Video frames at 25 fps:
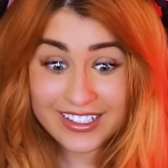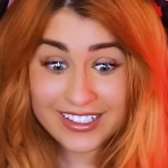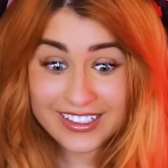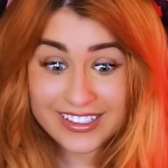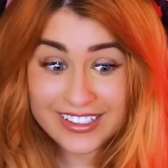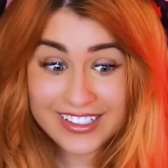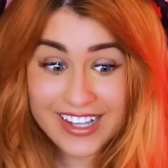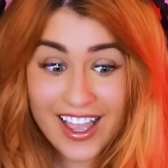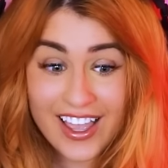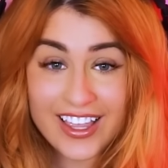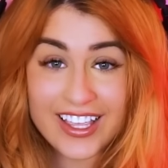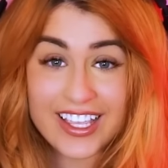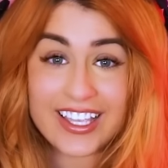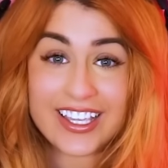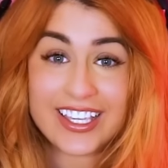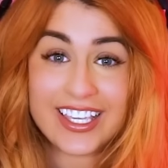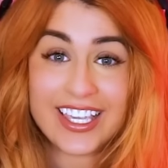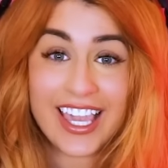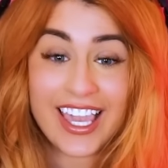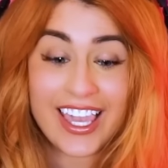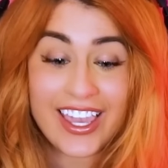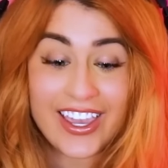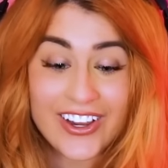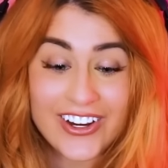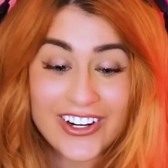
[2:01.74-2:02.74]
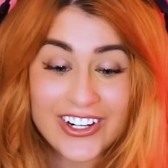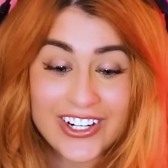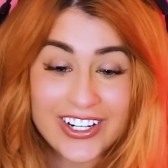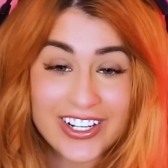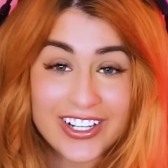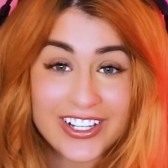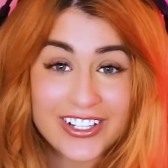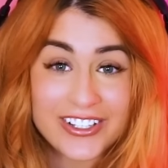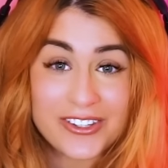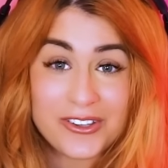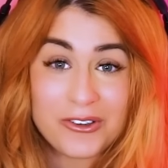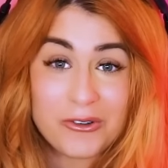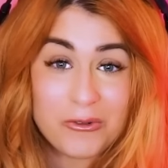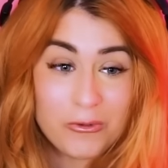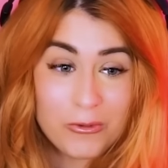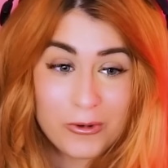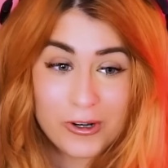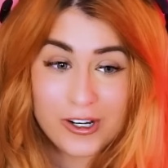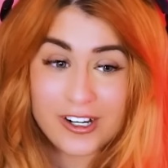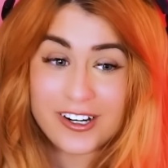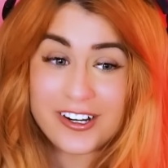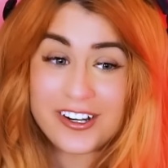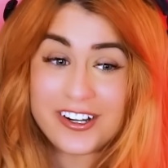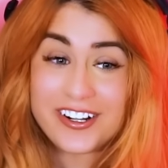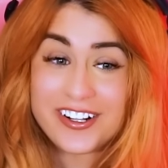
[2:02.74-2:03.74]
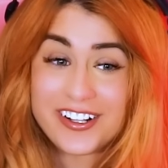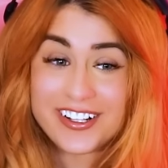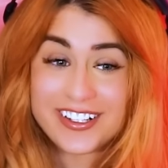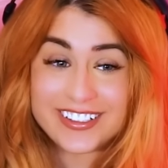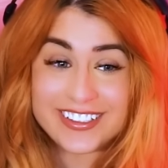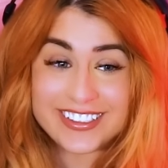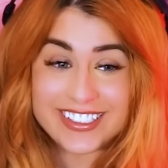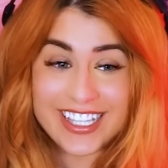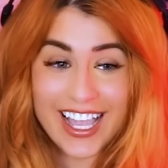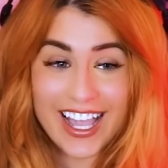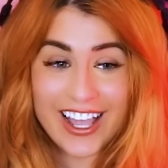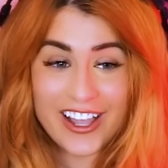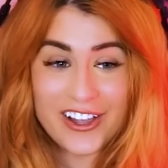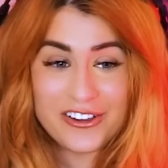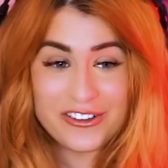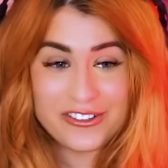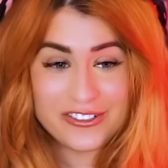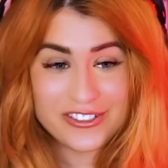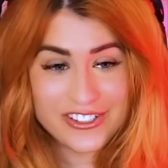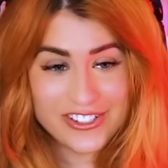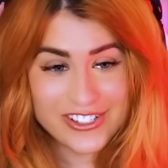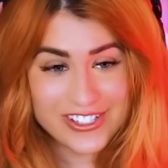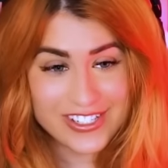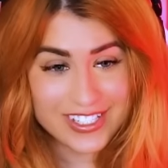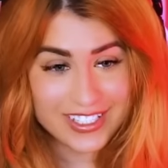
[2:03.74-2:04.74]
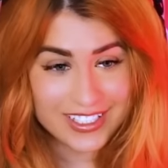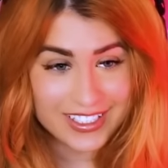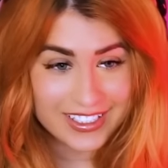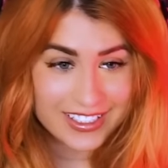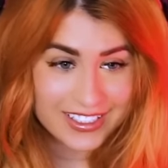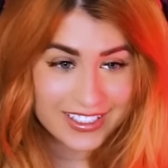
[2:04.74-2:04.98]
Not a care in the world. Ouch.